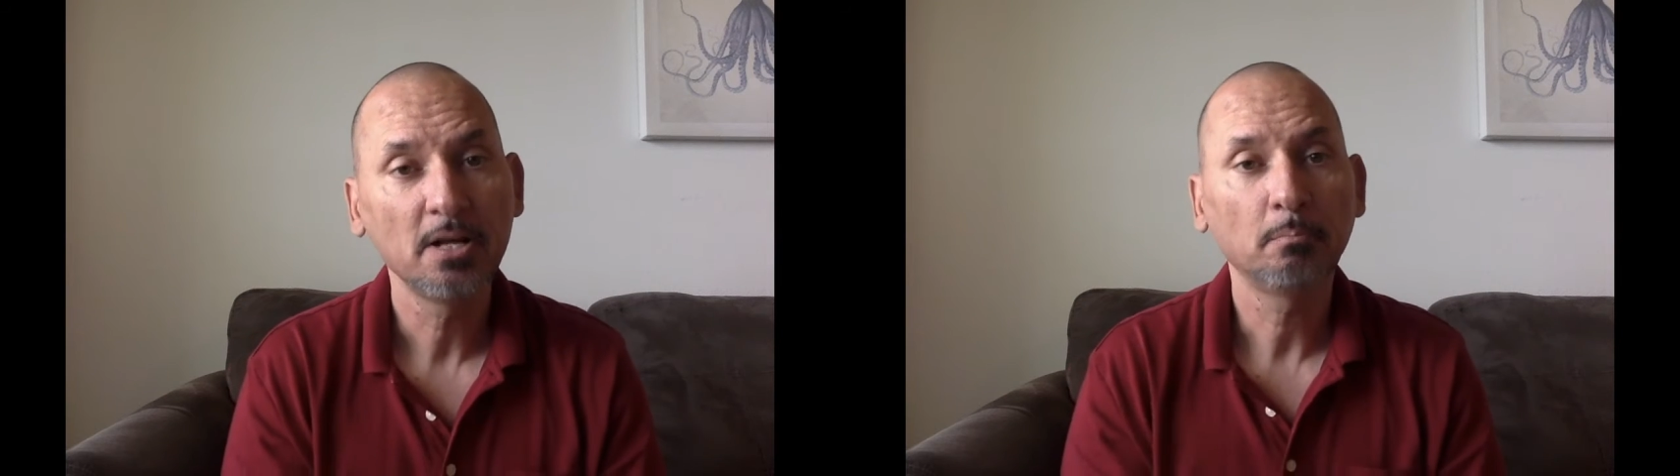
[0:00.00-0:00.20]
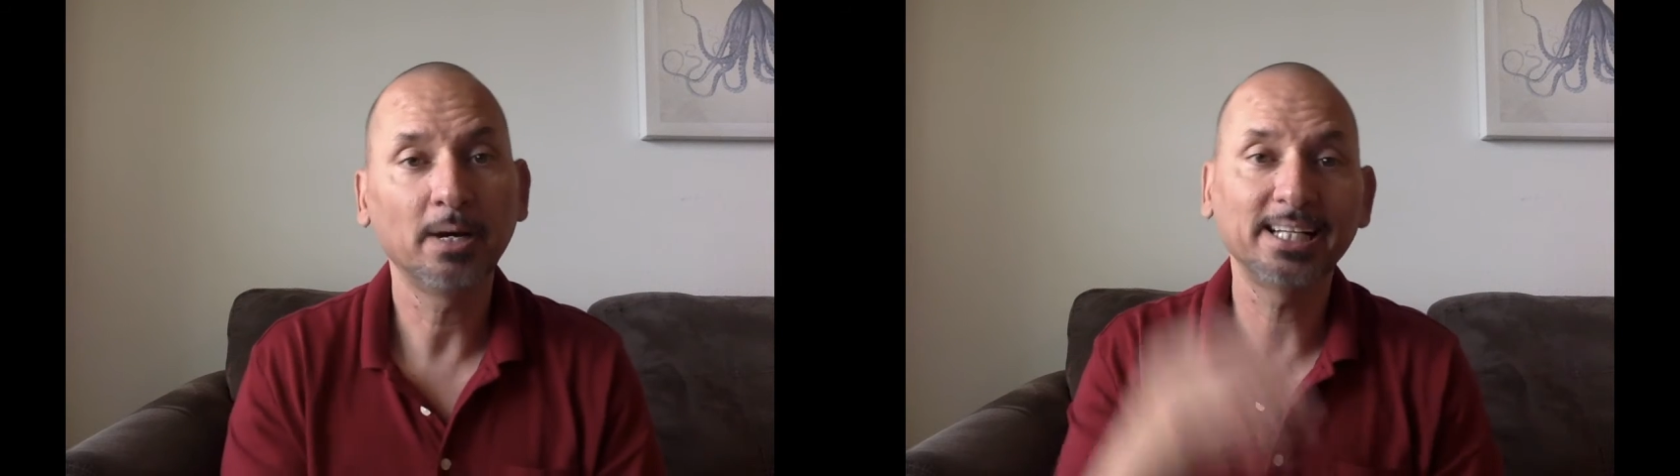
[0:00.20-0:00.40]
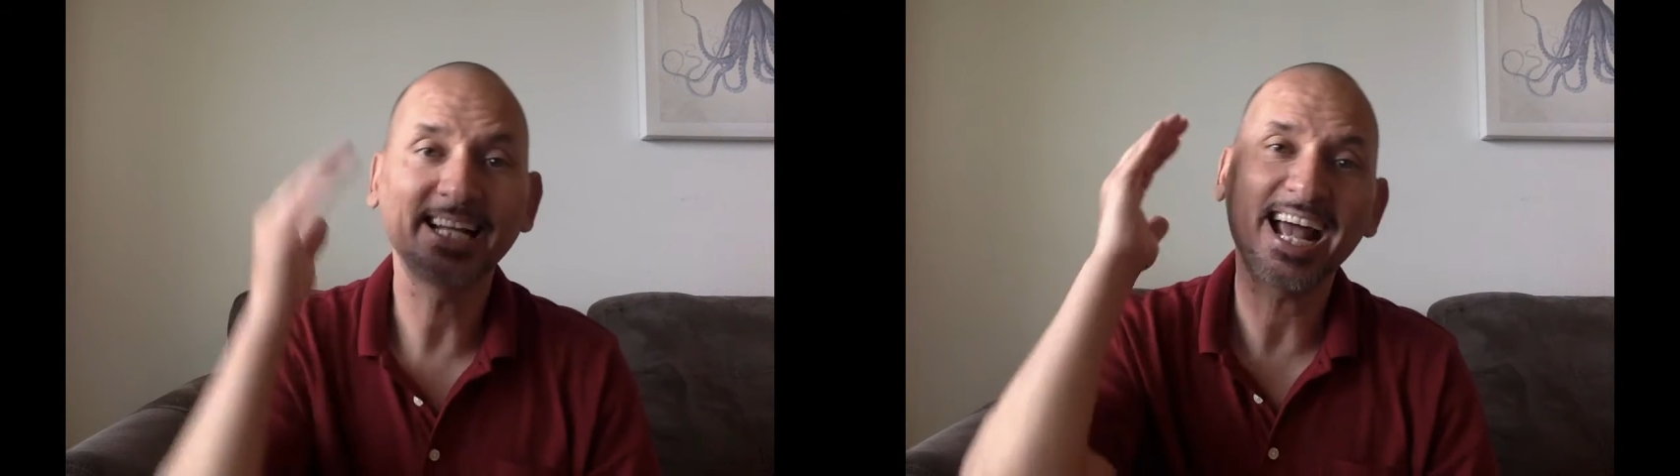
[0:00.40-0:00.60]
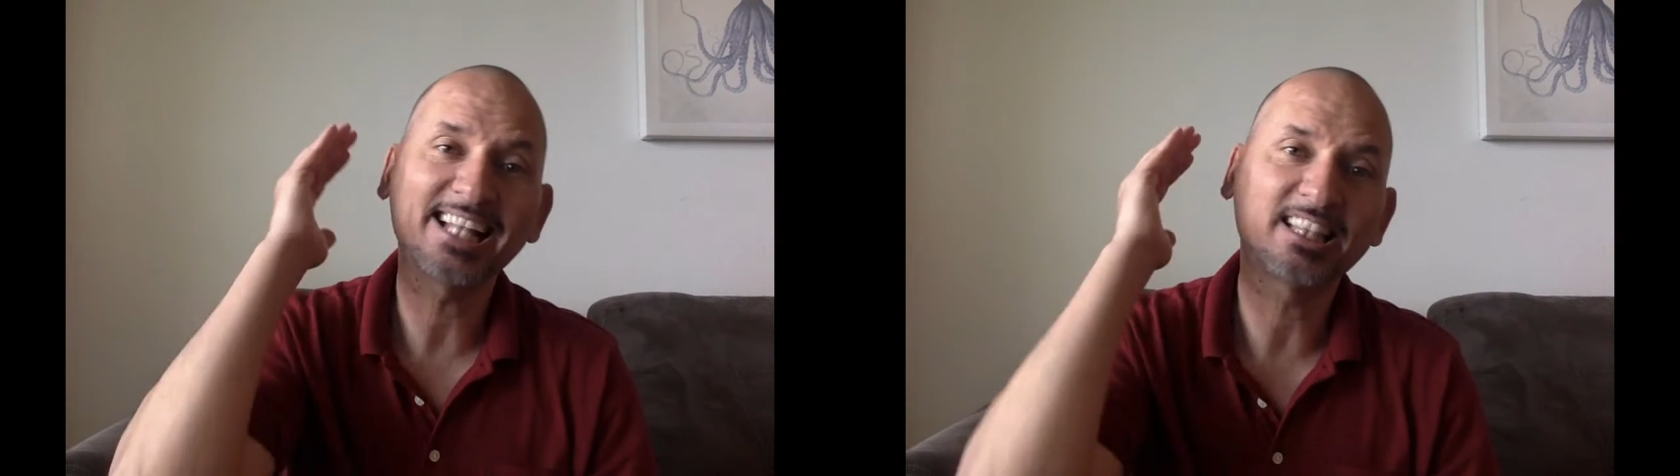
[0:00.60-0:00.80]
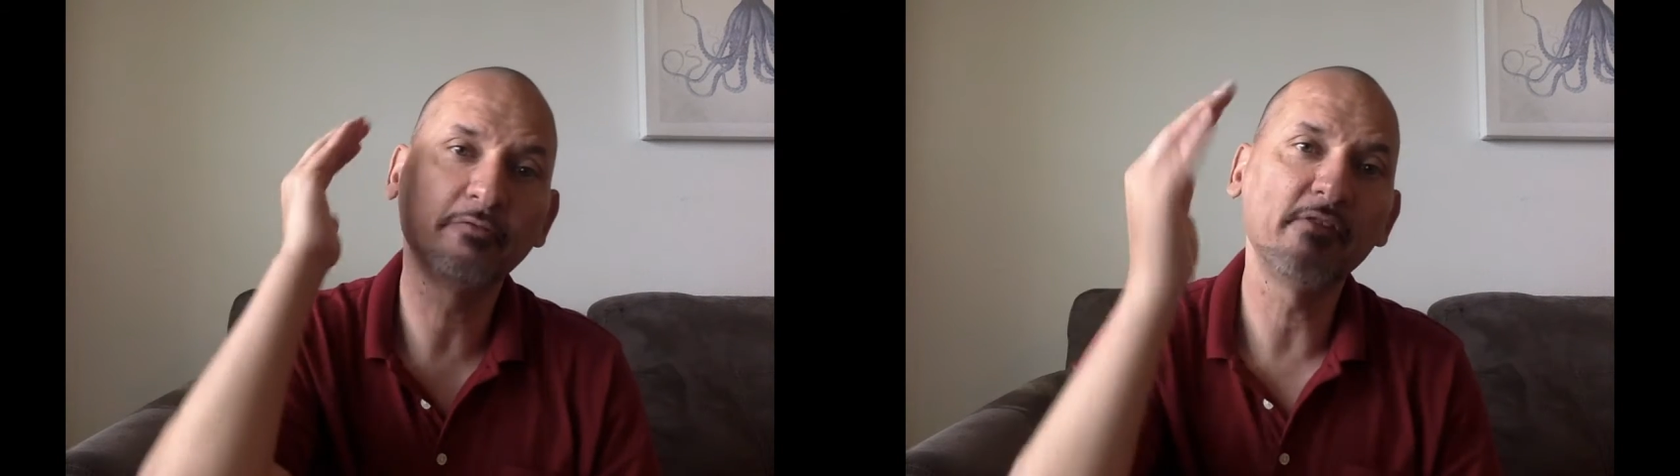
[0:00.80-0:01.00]
But
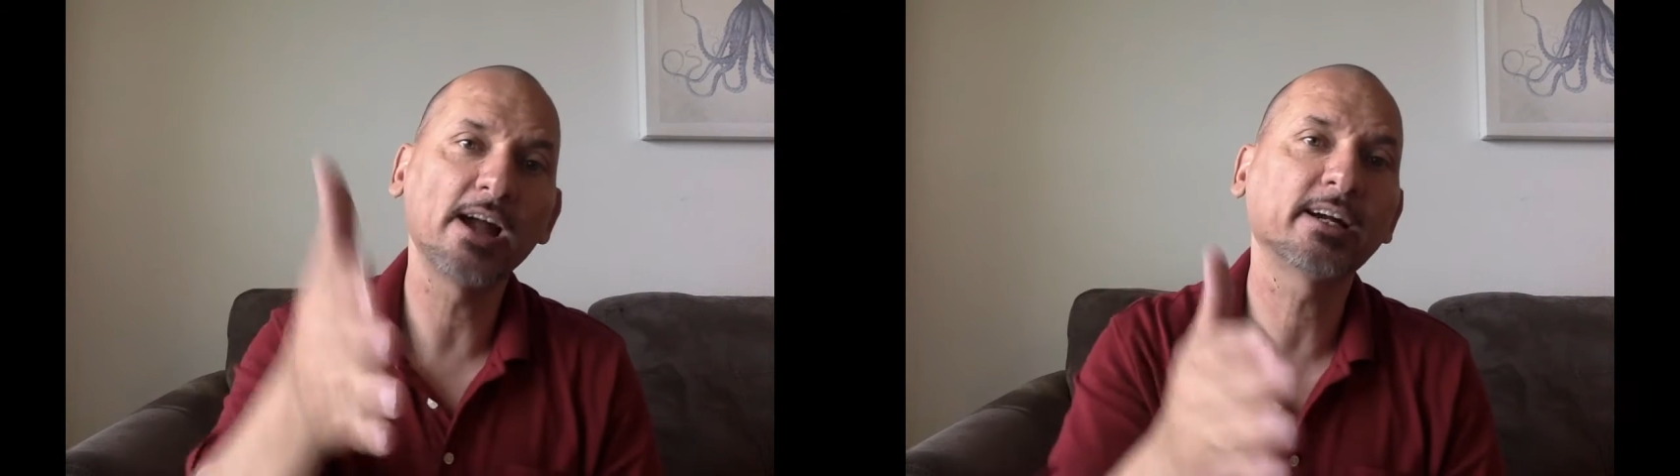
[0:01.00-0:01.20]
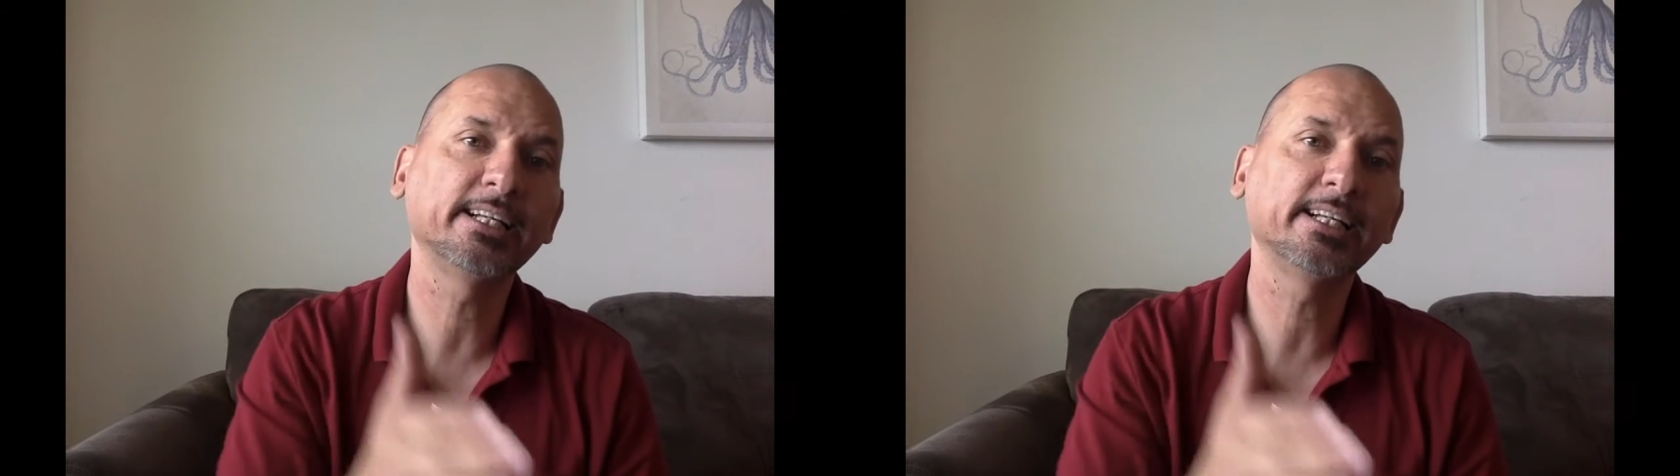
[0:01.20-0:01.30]
at the very